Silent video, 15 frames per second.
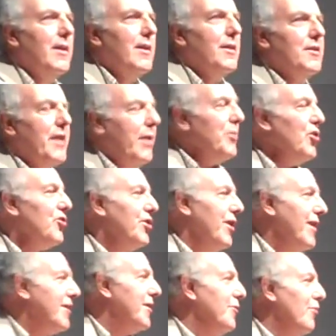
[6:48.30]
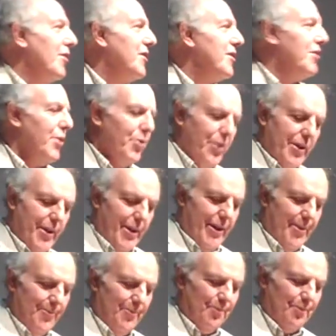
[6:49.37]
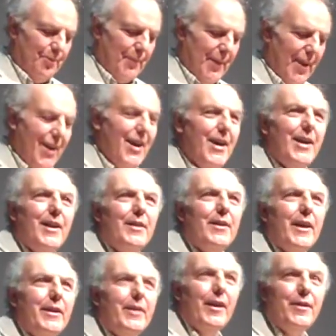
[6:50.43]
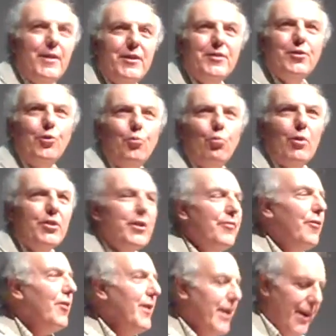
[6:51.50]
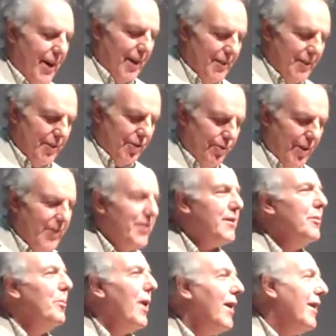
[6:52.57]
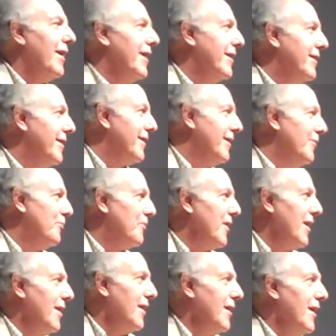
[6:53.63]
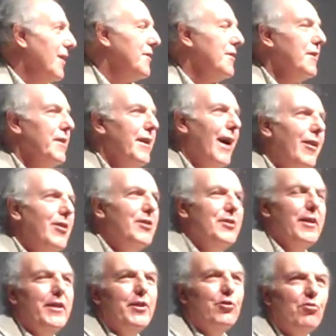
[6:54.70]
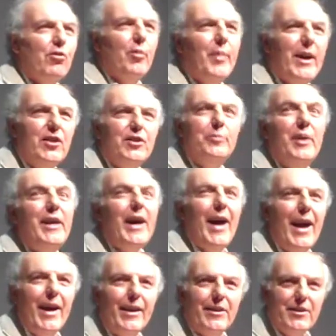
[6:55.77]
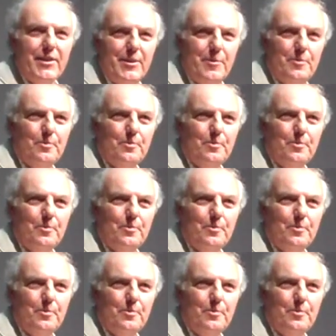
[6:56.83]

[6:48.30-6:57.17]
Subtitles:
Samuel Johnson once noted that nothing so wonderfully concentrates the mind as the knowledge that you are about to be hanged.